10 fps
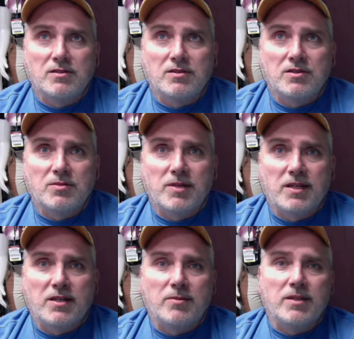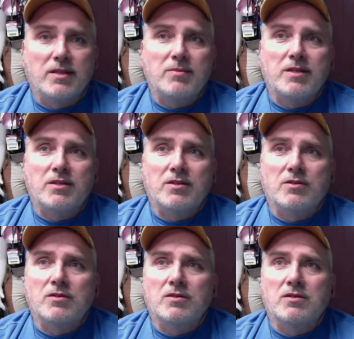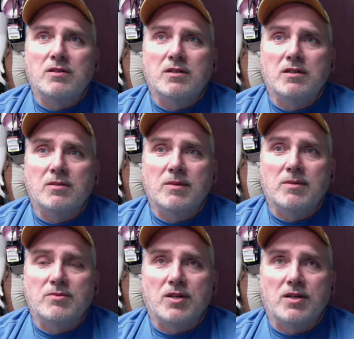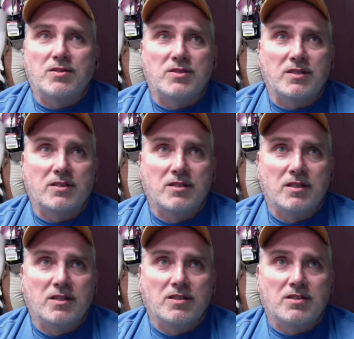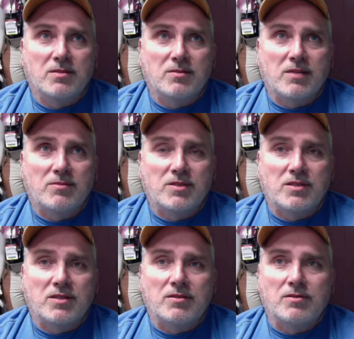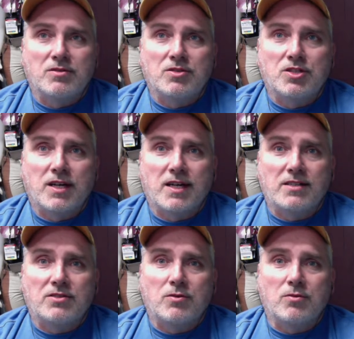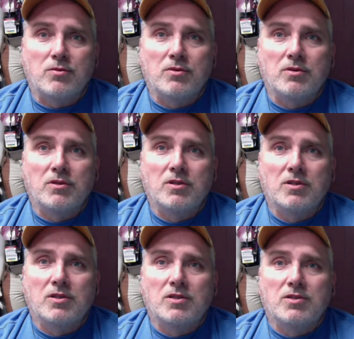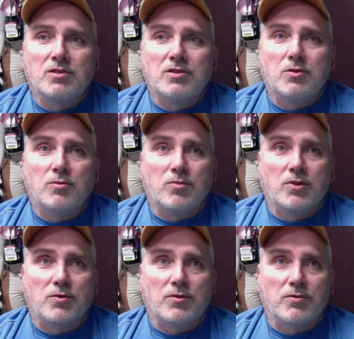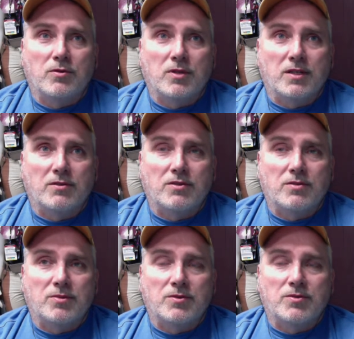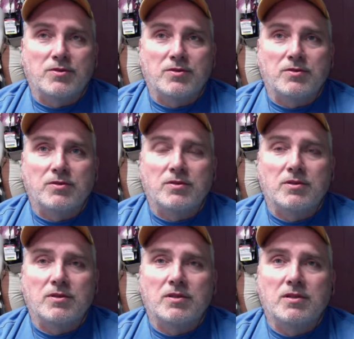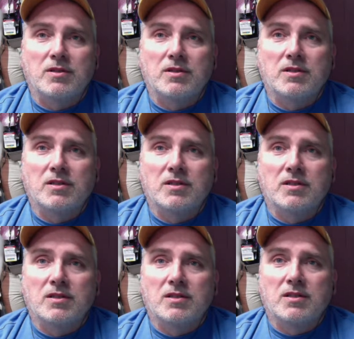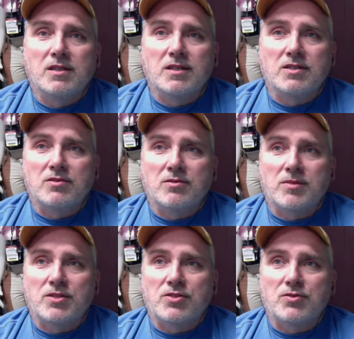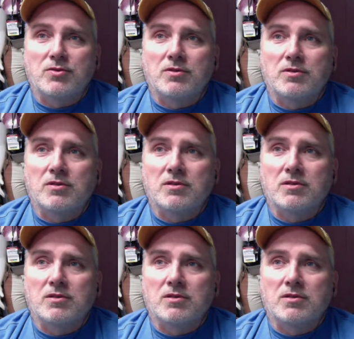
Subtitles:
Sabine helmet, let me know. I'm trying to see. Sometimes the chats don't blow through like they're supposed to, and I just want to make sure.